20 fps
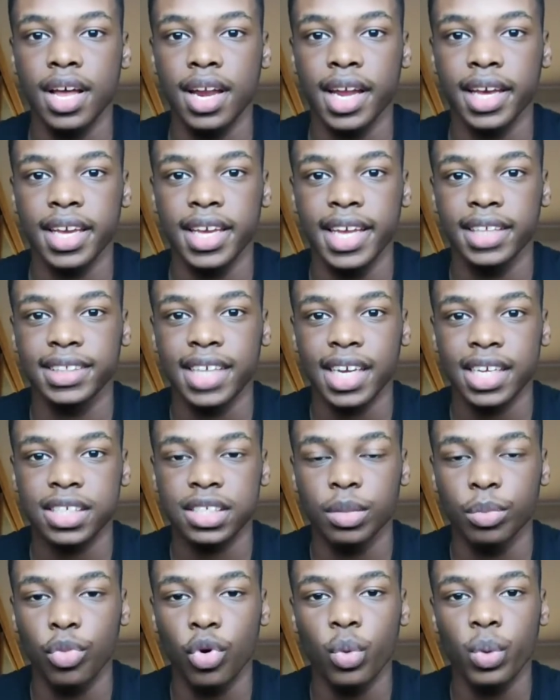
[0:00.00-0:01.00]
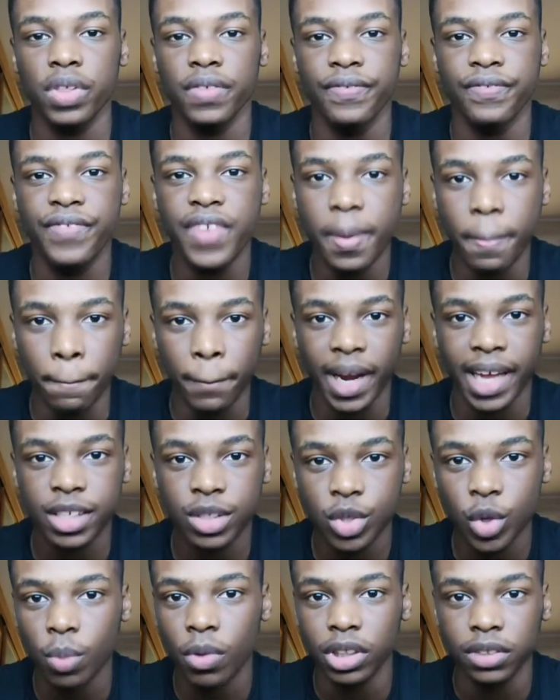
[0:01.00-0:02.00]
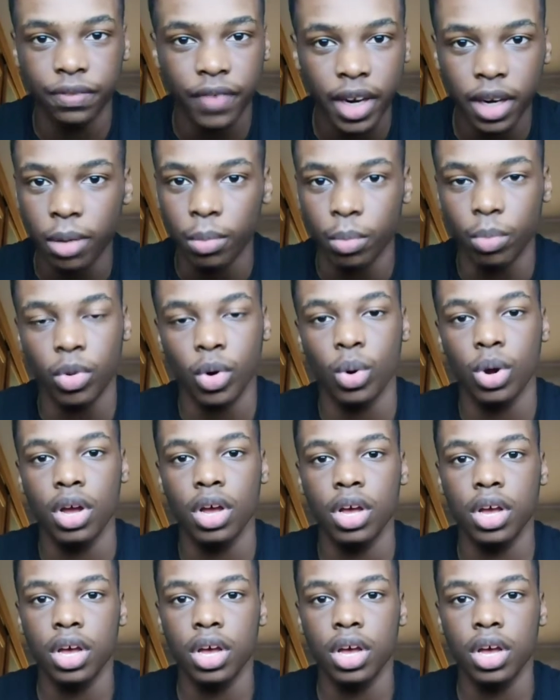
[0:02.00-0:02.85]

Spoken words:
Like, he attacks the ball with vim, like, so much venom, bro.